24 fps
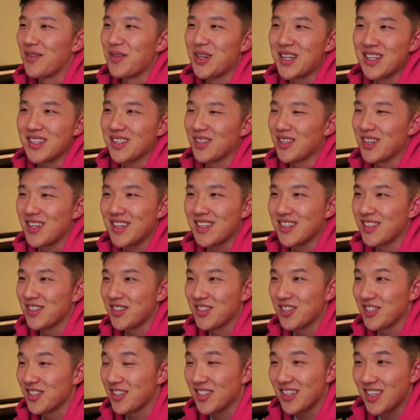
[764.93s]
I mean, he's like, he's
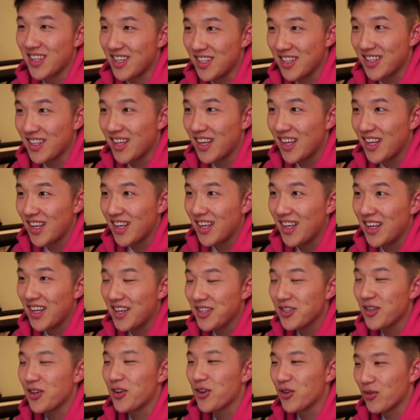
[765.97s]
just he
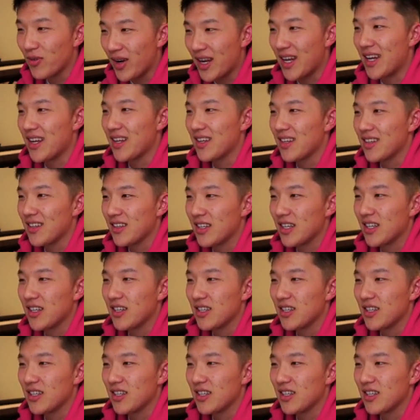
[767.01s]
he's a great